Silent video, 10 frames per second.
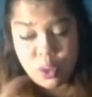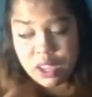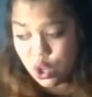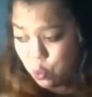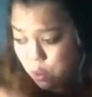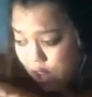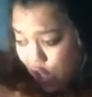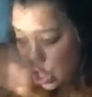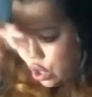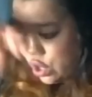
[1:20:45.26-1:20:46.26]
to the deaf
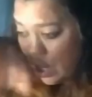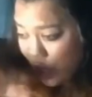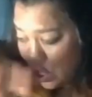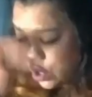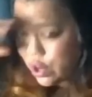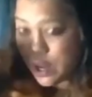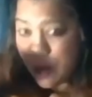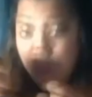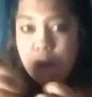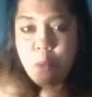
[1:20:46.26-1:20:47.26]
community.
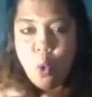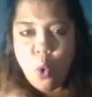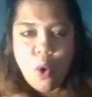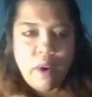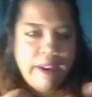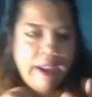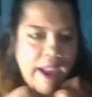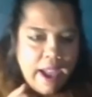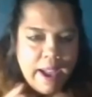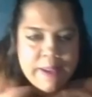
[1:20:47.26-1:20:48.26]
Like we're just
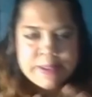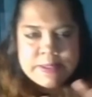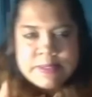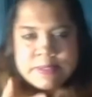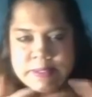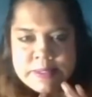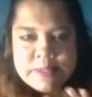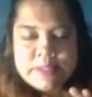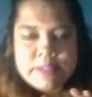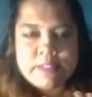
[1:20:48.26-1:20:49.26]
more and more
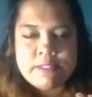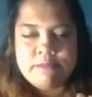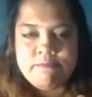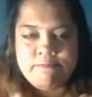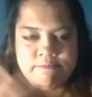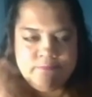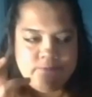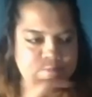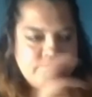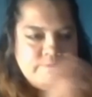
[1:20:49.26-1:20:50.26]
and more
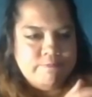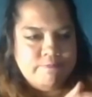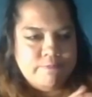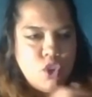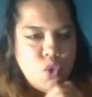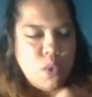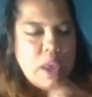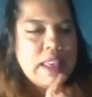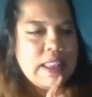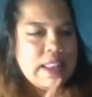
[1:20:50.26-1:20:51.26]
demonstrating
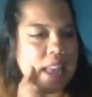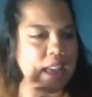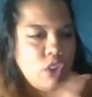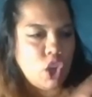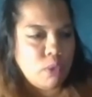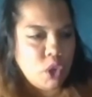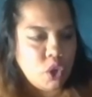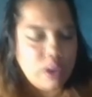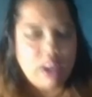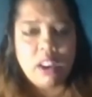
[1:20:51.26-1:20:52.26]
what spirit is
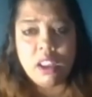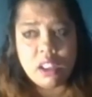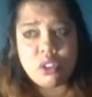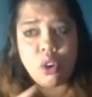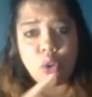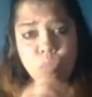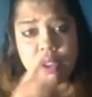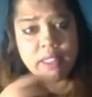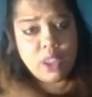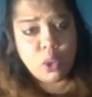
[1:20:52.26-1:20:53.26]
as this ever
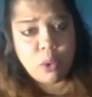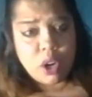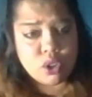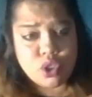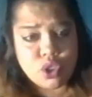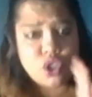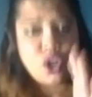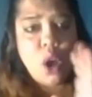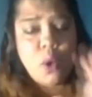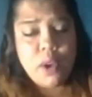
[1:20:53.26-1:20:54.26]
expanding consciousness,
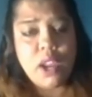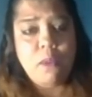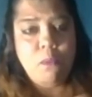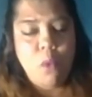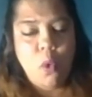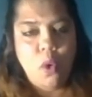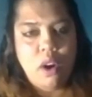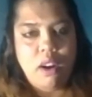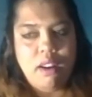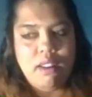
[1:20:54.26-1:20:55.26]
ever
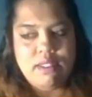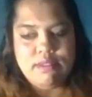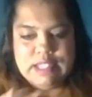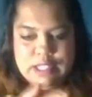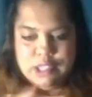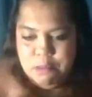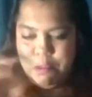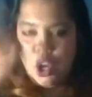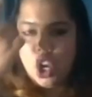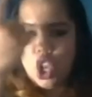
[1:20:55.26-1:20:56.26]
expanding
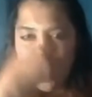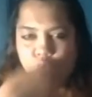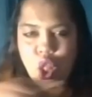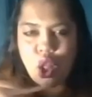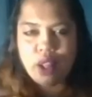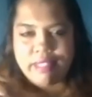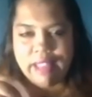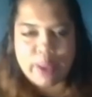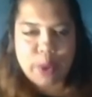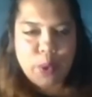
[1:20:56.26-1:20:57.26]
creativity, ever
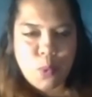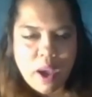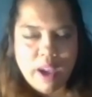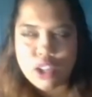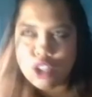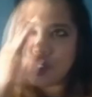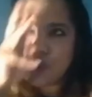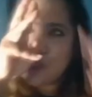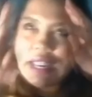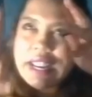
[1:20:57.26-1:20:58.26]
expanding
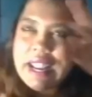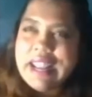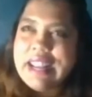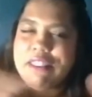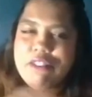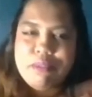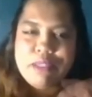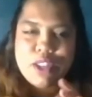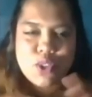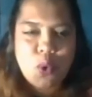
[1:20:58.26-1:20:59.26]
love, joy,
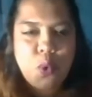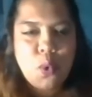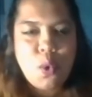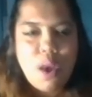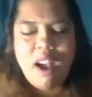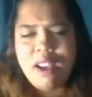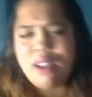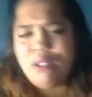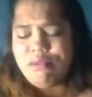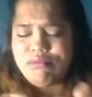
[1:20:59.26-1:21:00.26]
harmony,
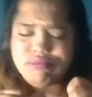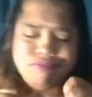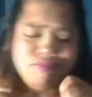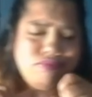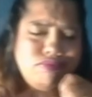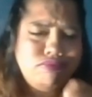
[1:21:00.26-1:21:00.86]
freedom,